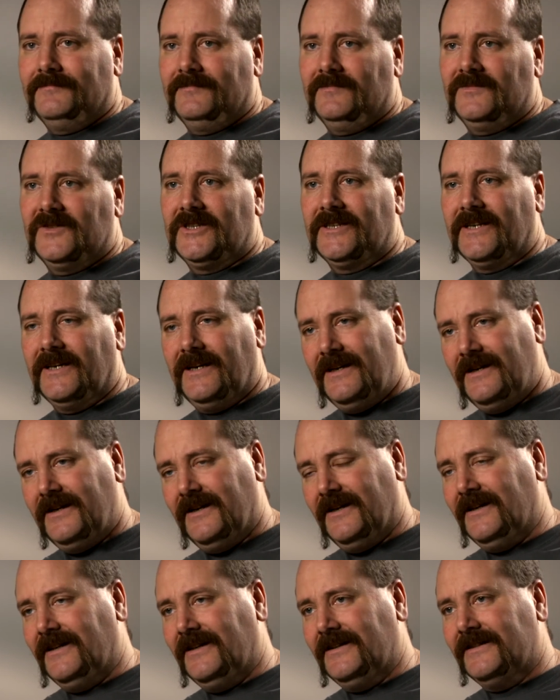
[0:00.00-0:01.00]

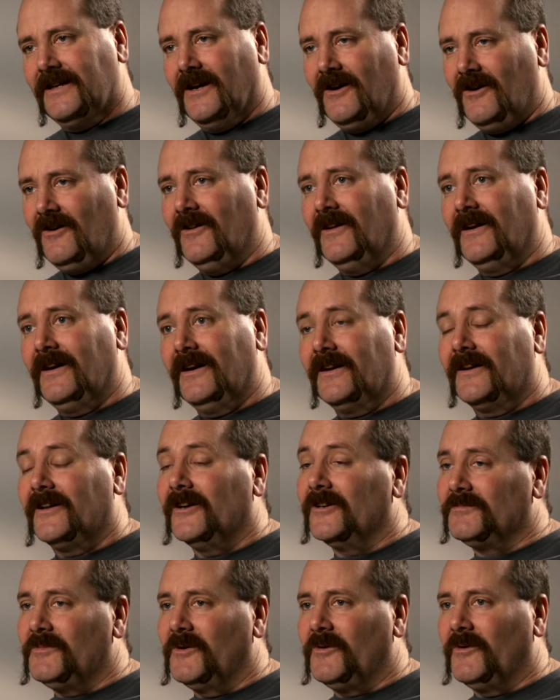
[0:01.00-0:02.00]
CTs, all that,
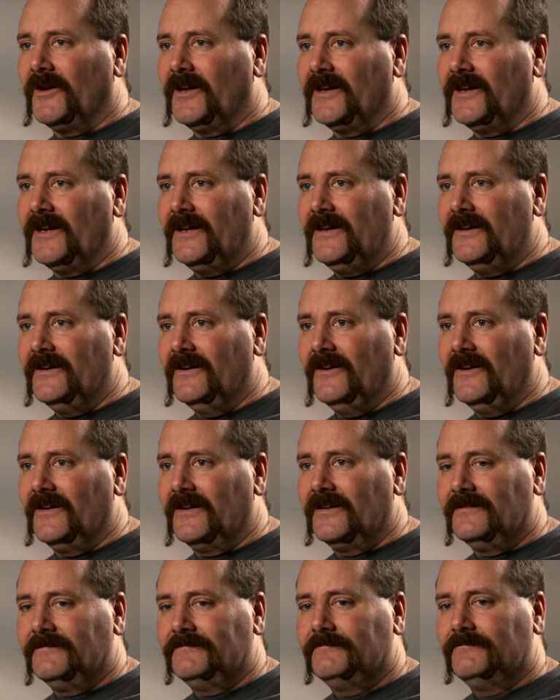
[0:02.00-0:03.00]
tells me what I need done.